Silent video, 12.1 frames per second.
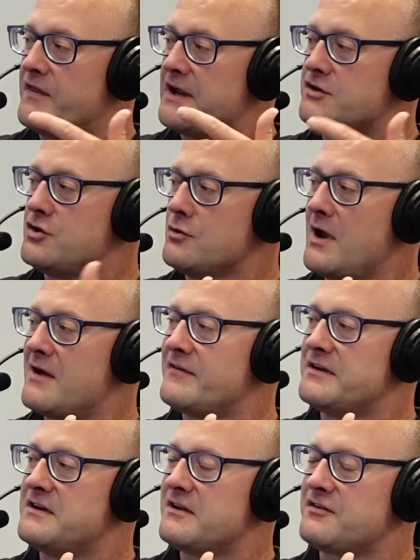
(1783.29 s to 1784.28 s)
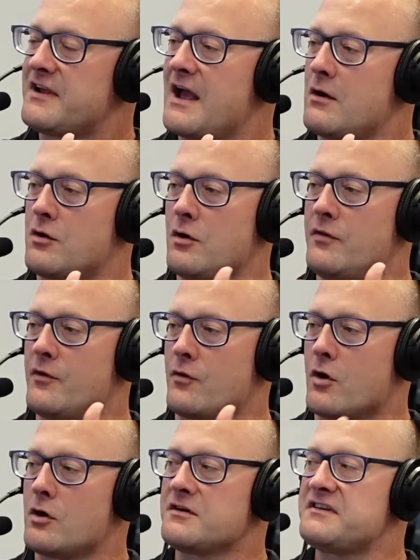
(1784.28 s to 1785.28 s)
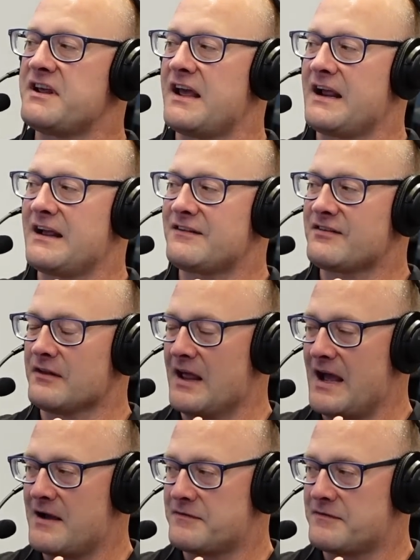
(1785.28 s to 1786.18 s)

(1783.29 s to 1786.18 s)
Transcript: do have a discount code. There are tickets left.